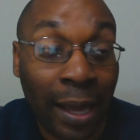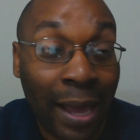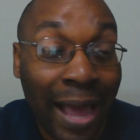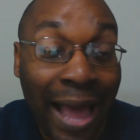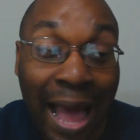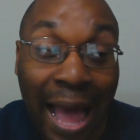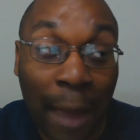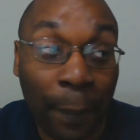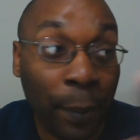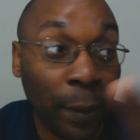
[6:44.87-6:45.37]

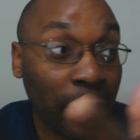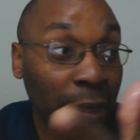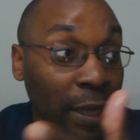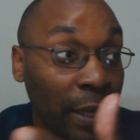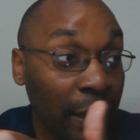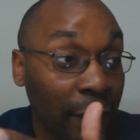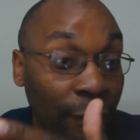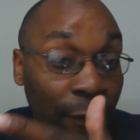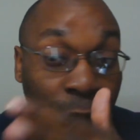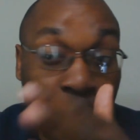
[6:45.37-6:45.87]
I
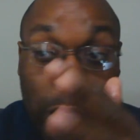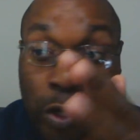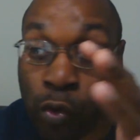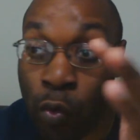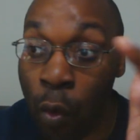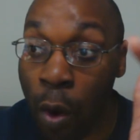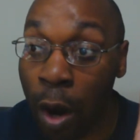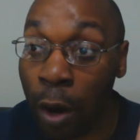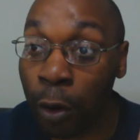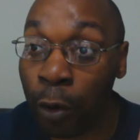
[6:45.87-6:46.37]
believe
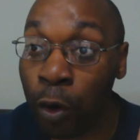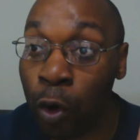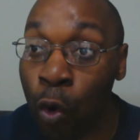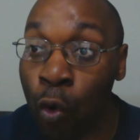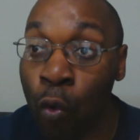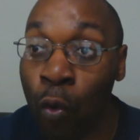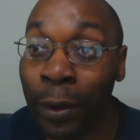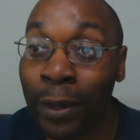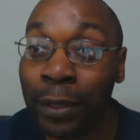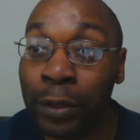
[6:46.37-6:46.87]
you are
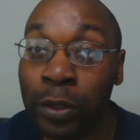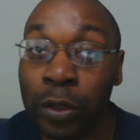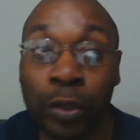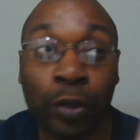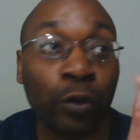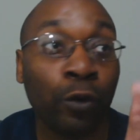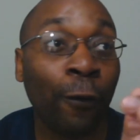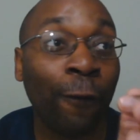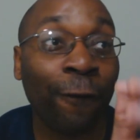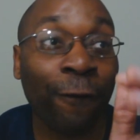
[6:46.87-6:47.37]
going
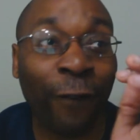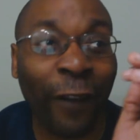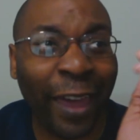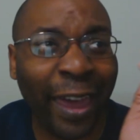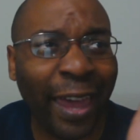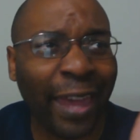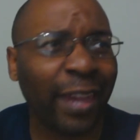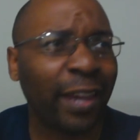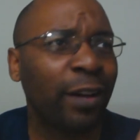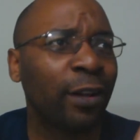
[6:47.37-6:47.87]
to
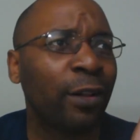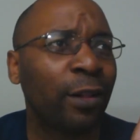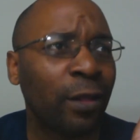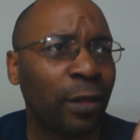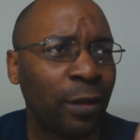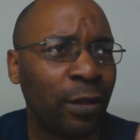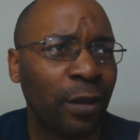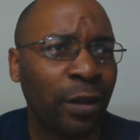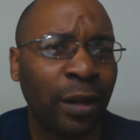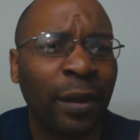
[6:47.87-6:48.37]

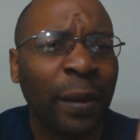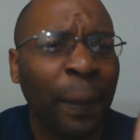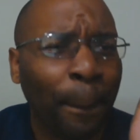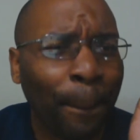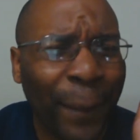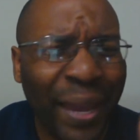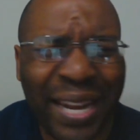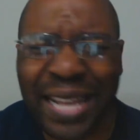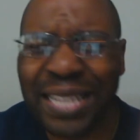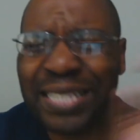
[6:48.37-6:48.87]
fail
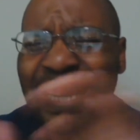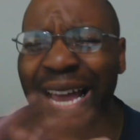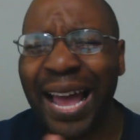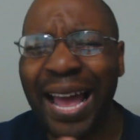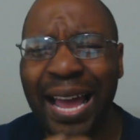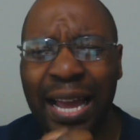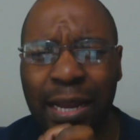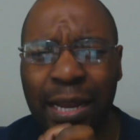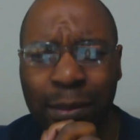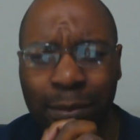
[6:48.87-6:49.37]
many
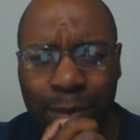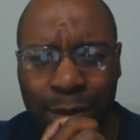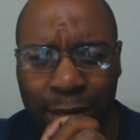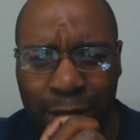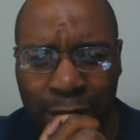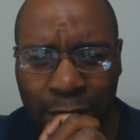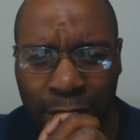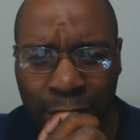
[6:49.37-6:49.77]
times.